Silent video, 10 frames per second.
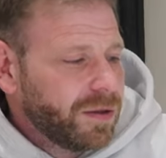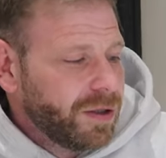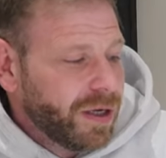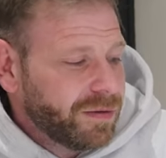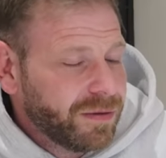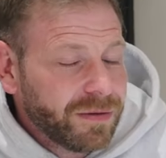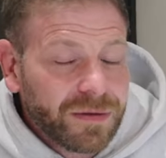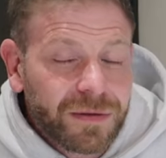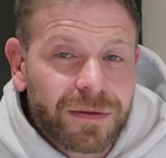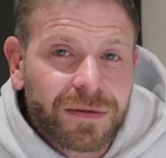No.
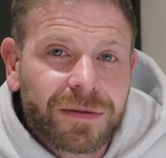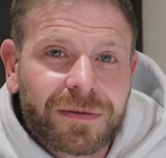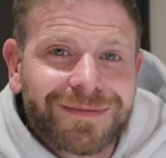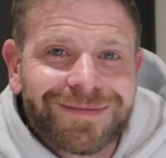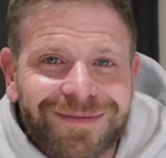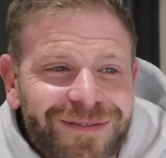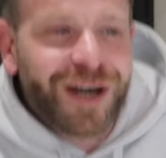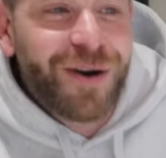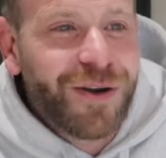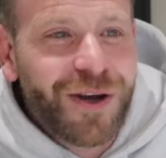
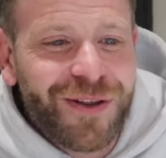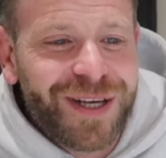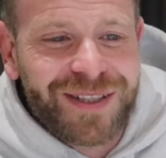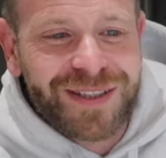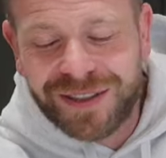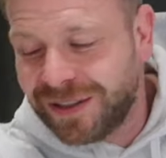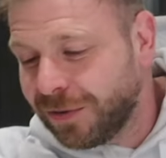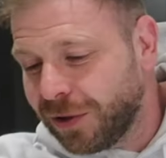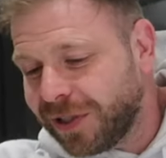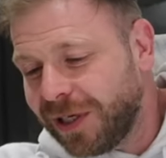No. Yeah,
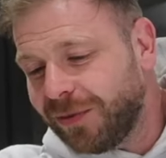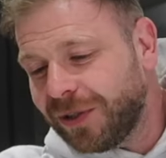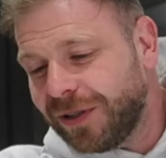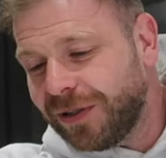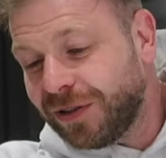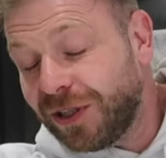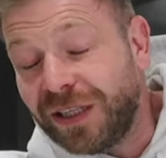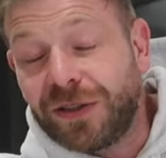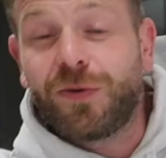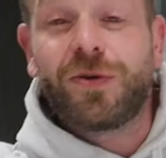what time is it? It's